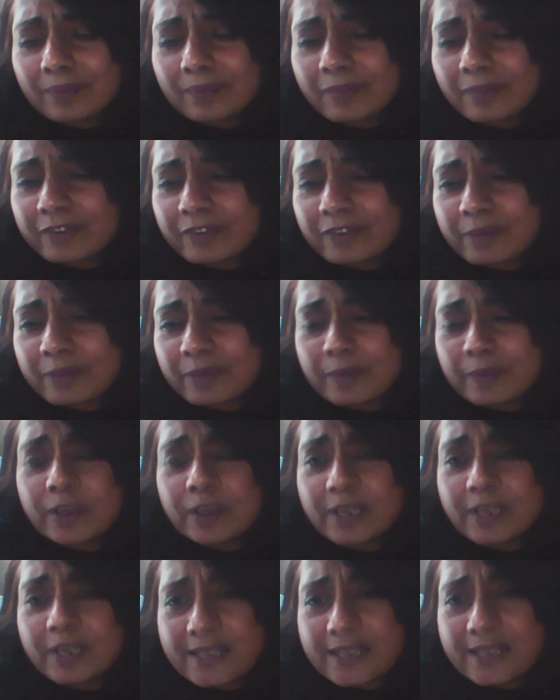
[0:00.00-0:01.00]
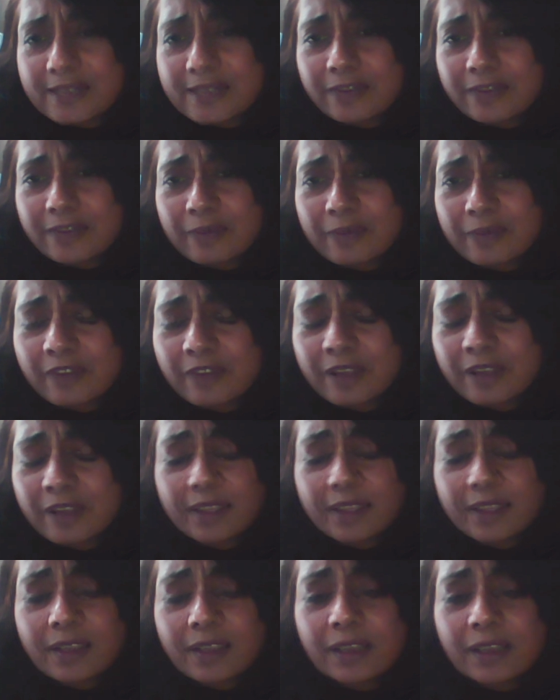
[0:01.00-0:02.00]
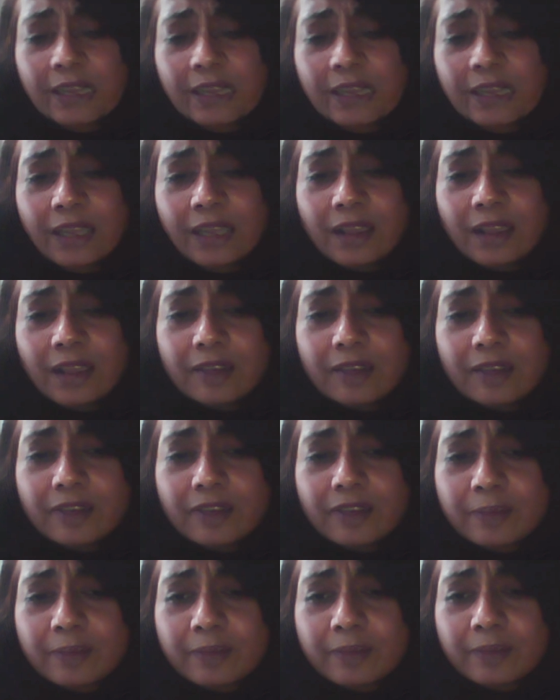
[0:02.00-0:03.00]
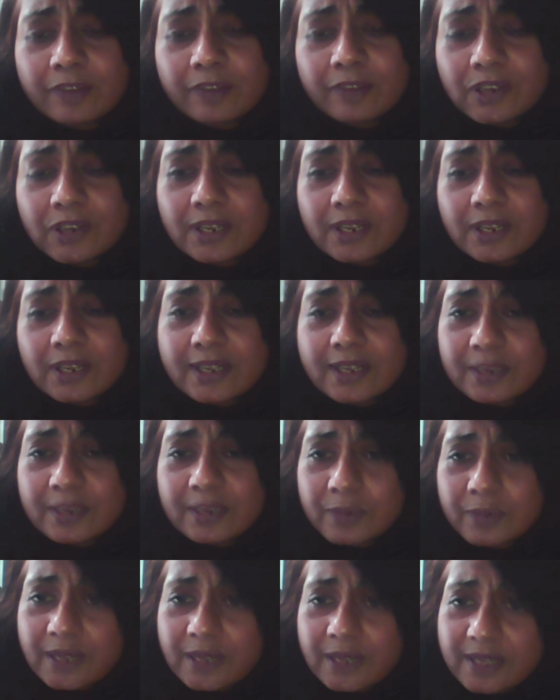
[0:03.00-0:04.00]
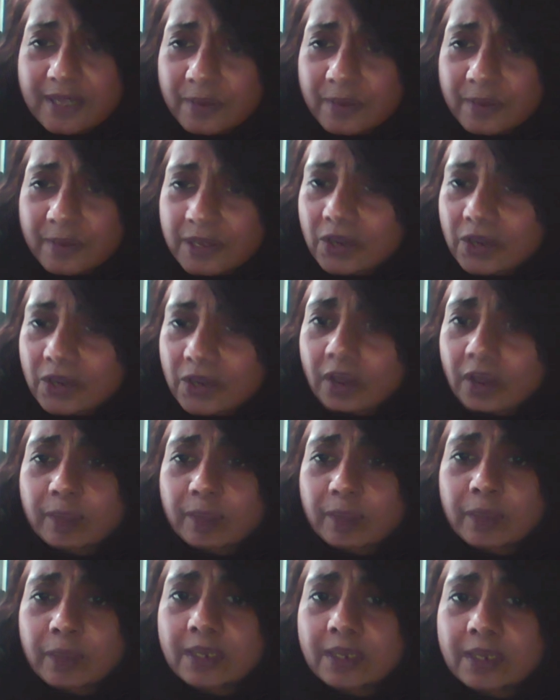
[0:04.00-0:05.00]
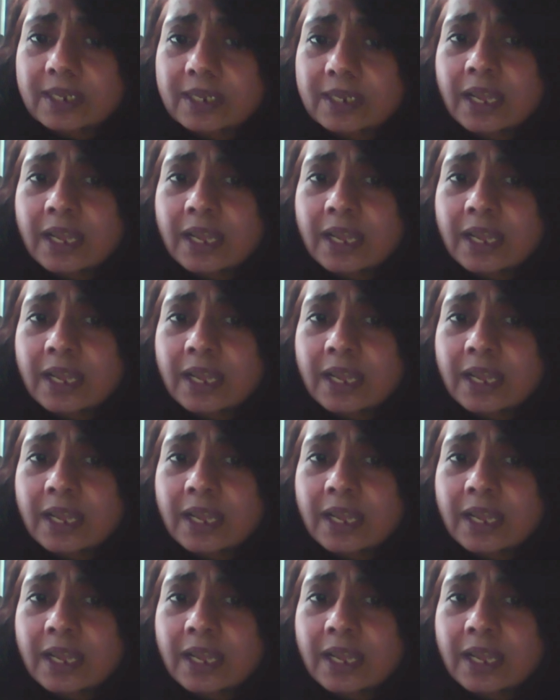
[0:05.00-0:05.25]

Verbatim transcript: from the police, from I think from Virginia State Police, there was a document.